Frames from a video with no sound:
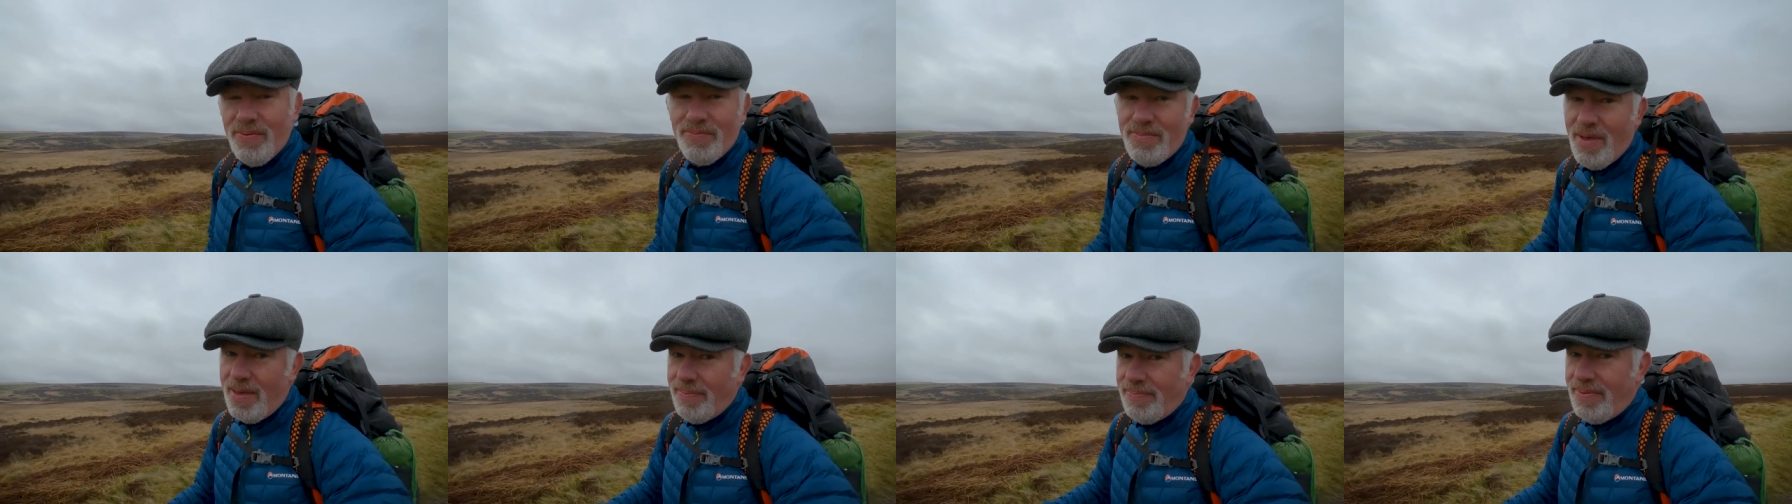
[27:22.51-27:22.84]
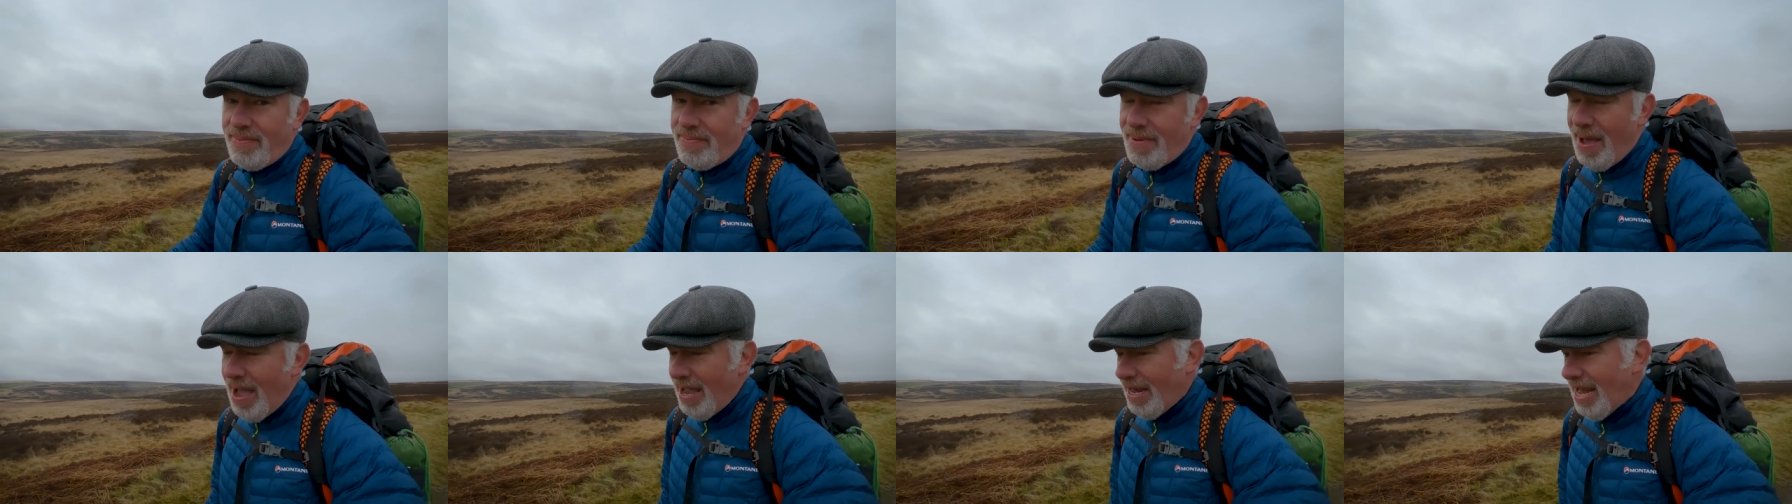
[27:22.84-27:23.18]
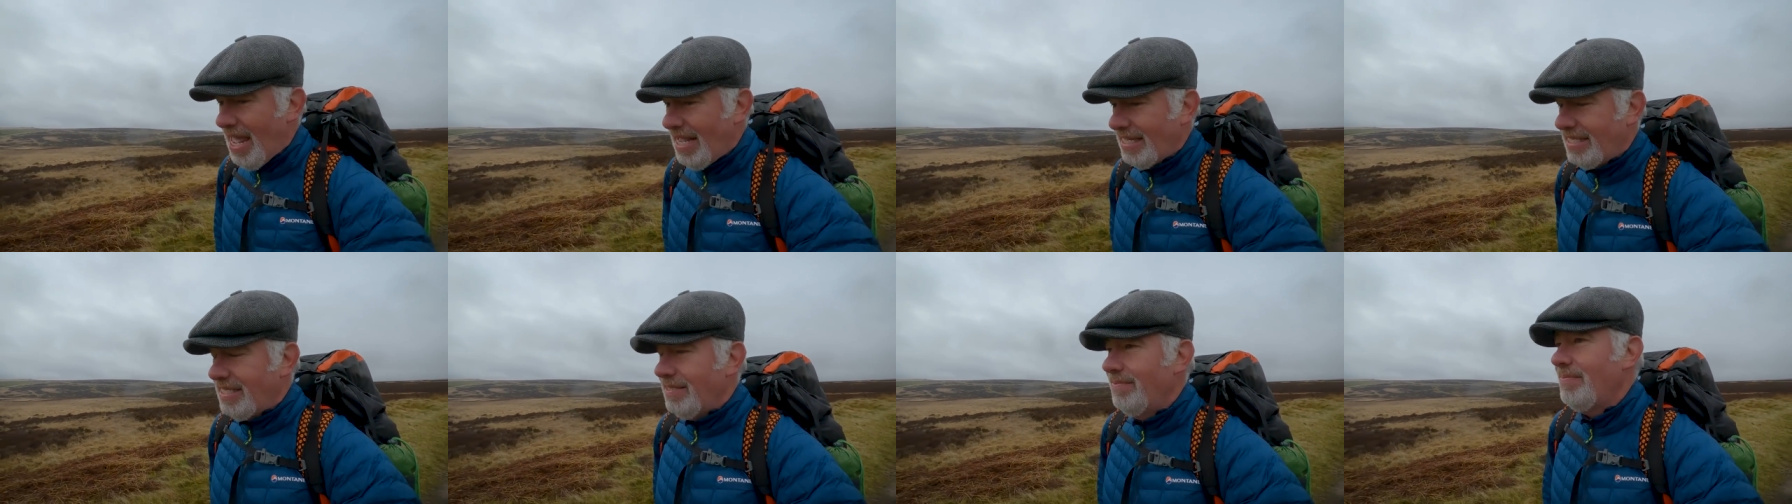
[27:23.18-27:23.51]
Maybe my
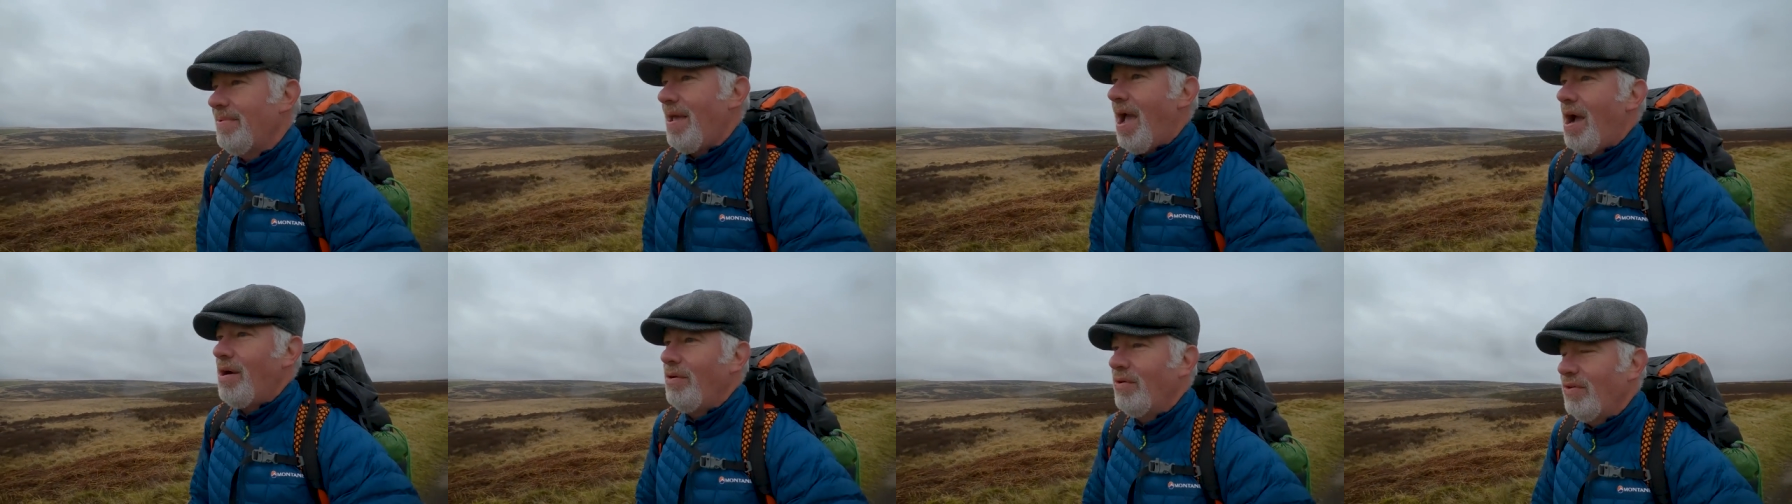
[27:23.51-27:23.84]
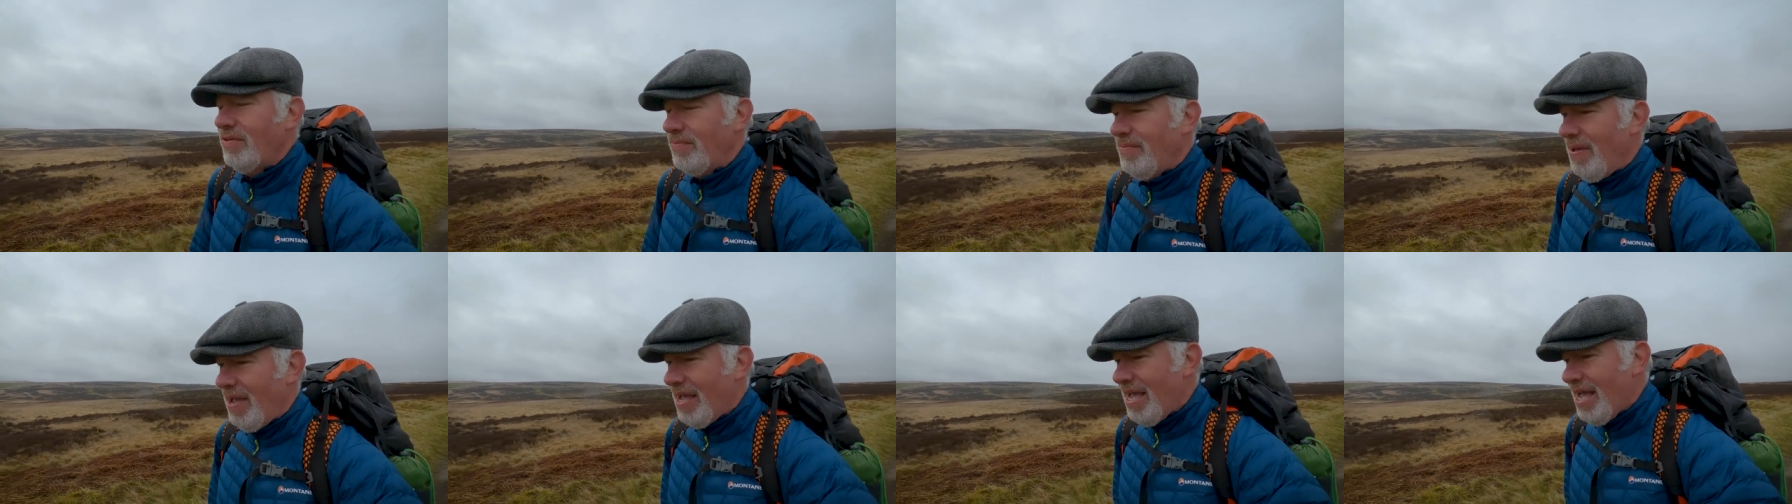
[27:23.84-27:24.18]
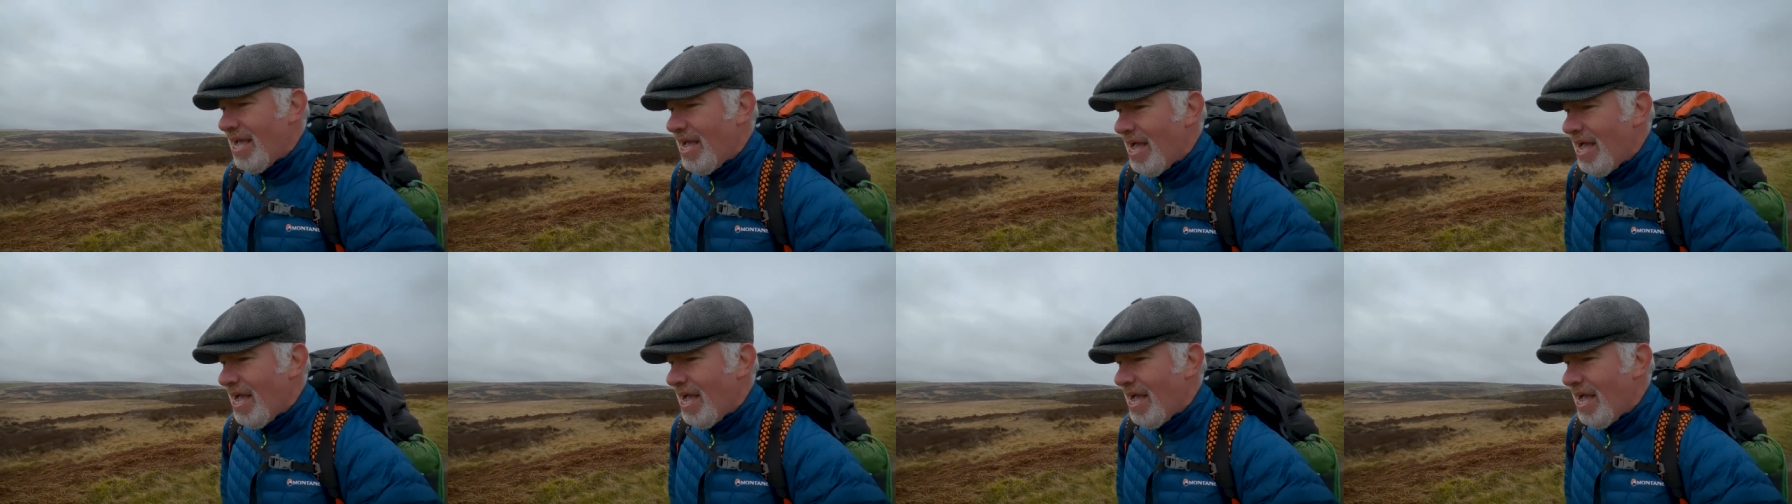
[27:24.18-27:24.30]
lass will be out with me